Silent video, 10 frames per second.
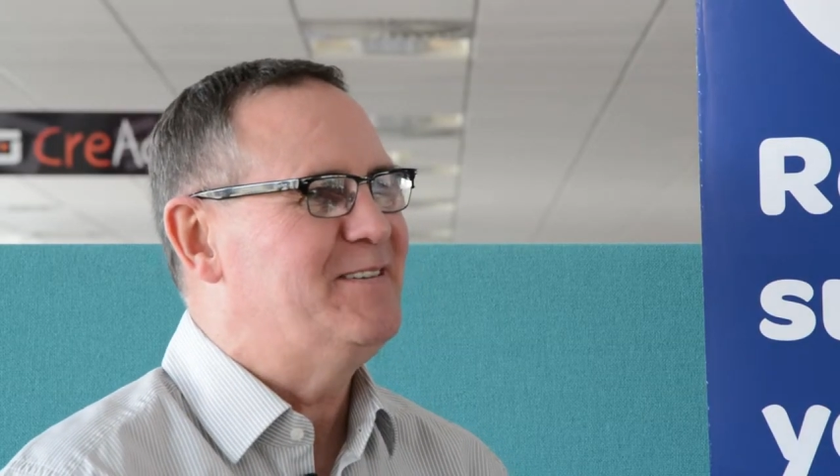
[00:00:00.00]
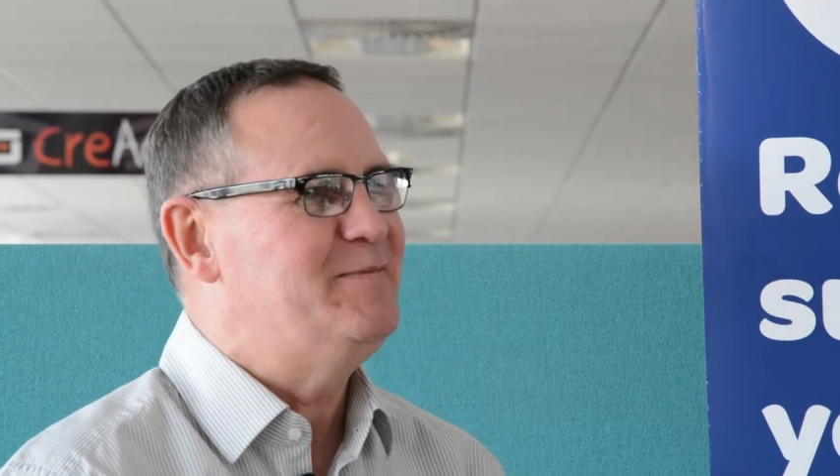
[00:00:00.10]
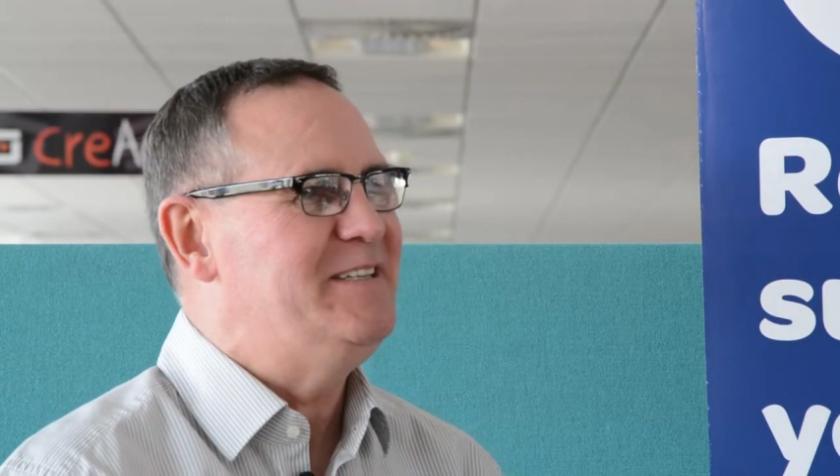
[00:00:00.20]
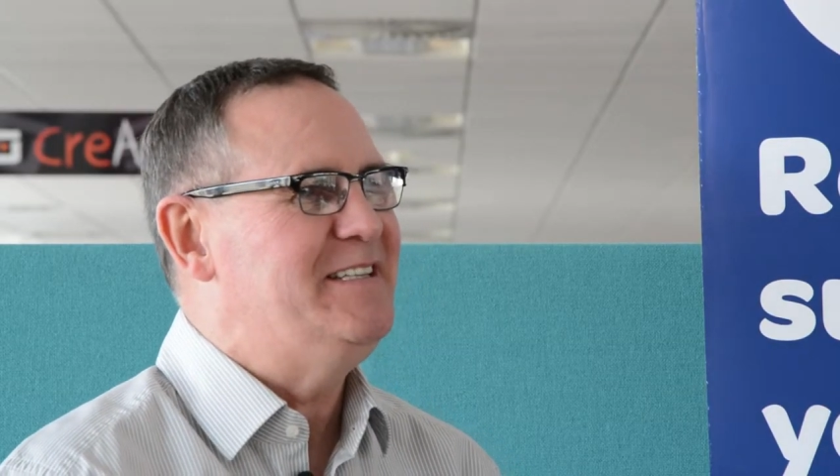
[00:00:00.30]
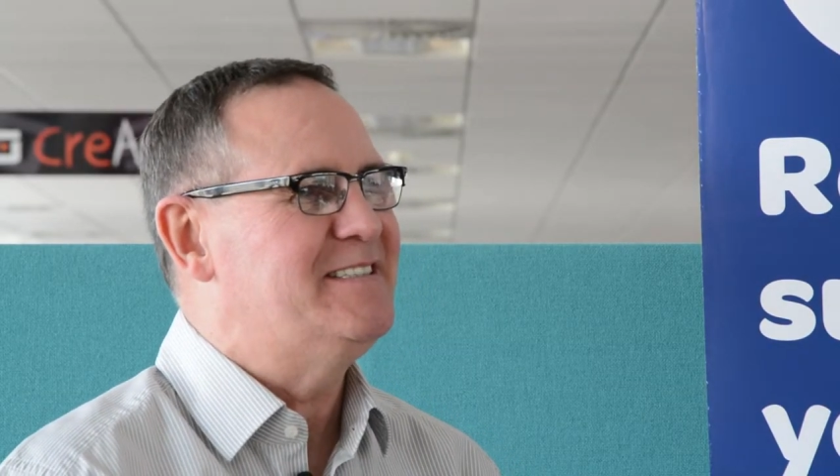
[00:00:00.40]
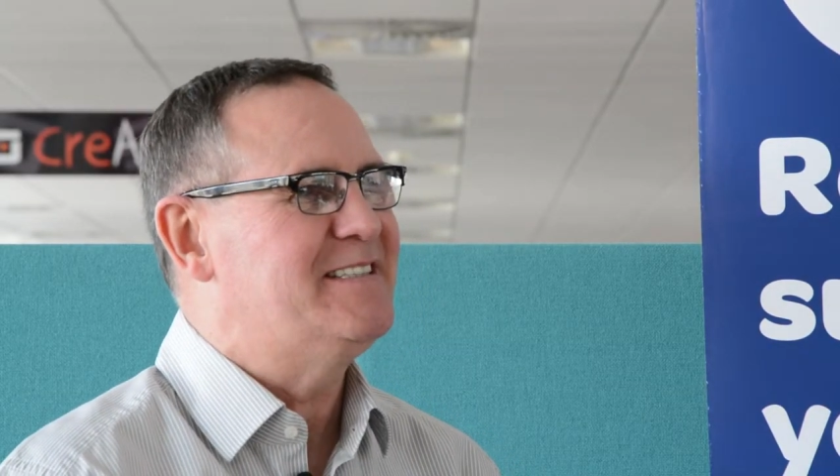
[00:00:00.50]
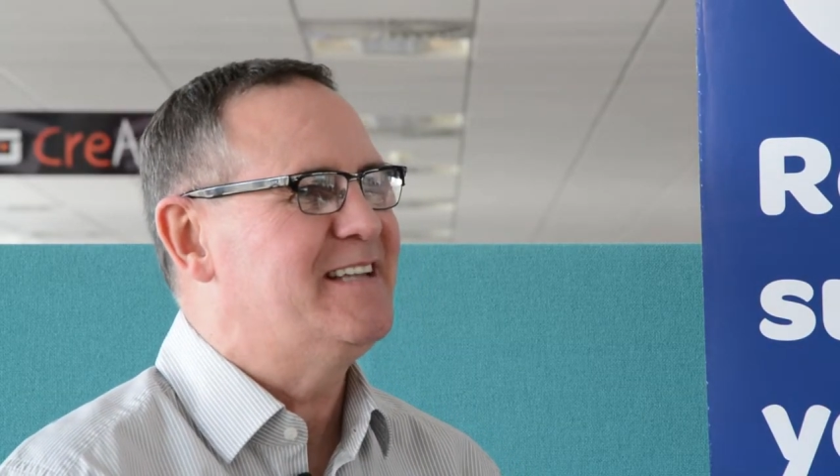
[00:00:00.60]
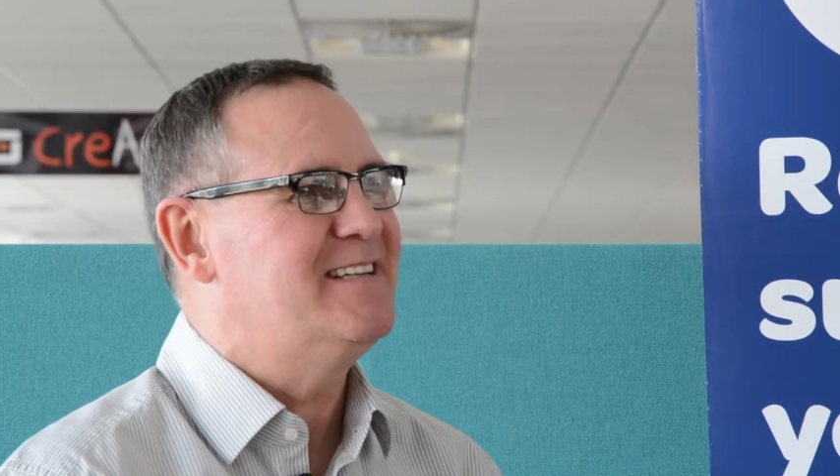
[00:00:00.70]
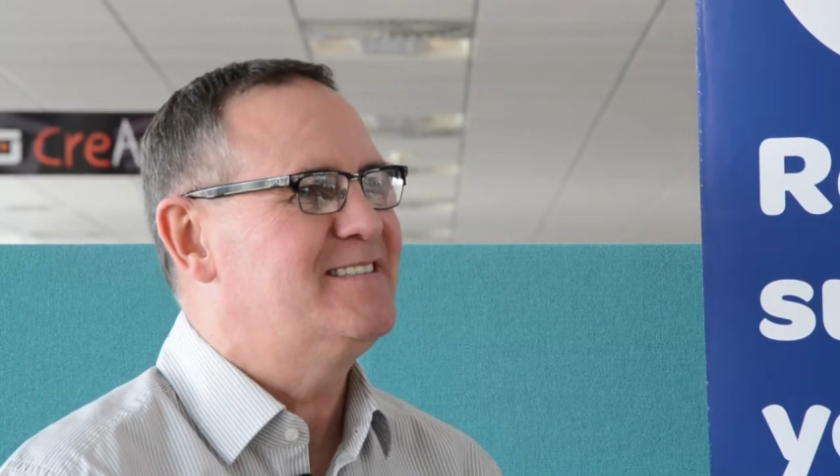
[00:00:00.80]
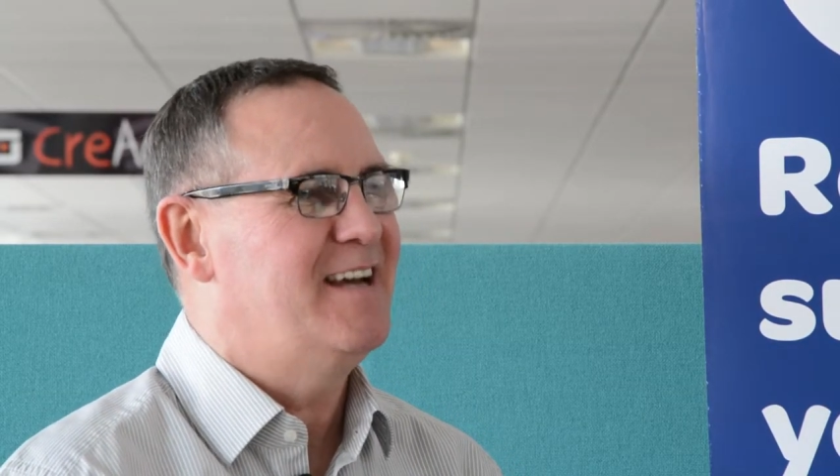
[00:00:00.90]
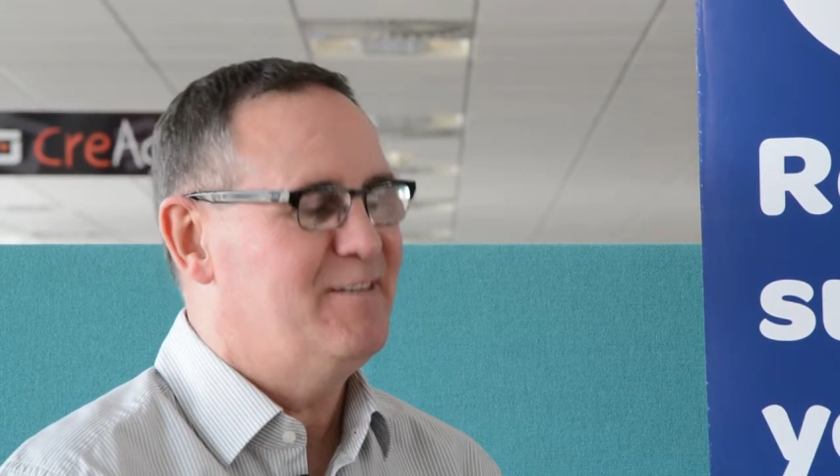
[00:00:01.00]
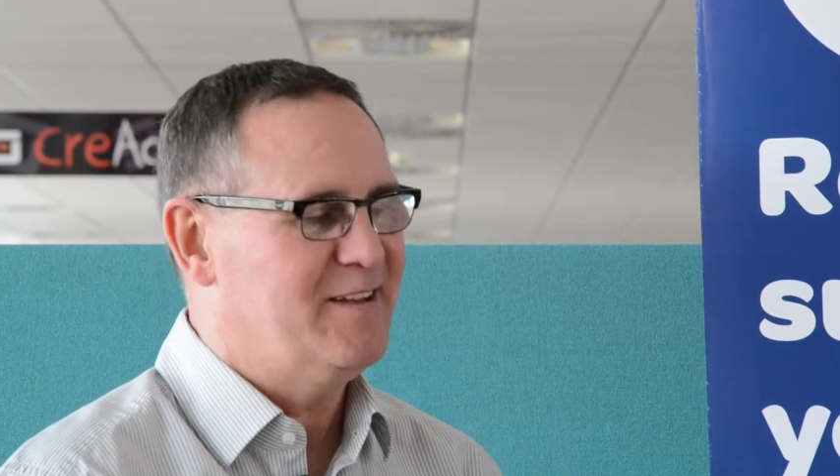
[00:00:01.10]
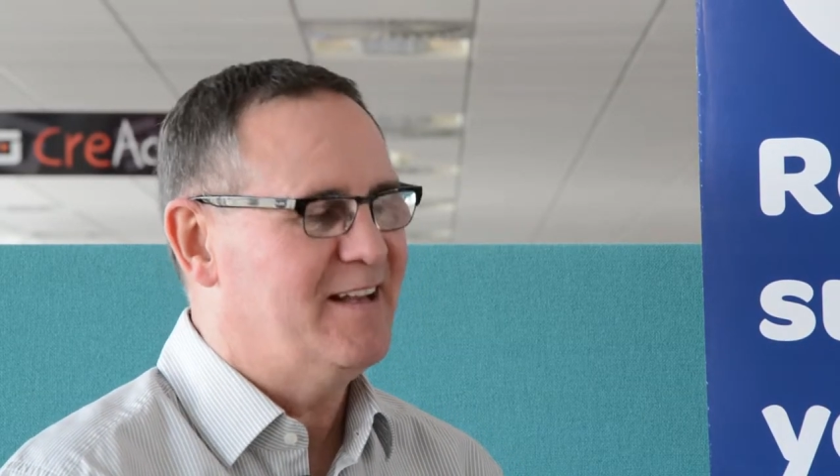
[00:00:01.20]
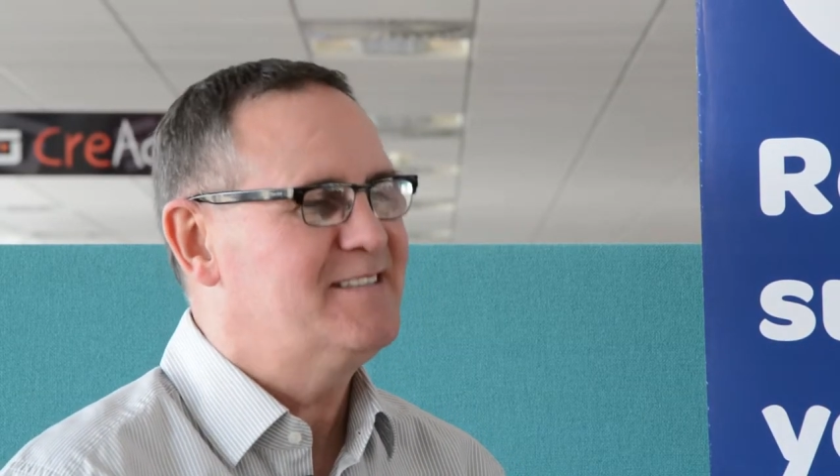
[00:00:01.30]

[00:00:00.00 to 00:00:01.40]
it'll be easy. I think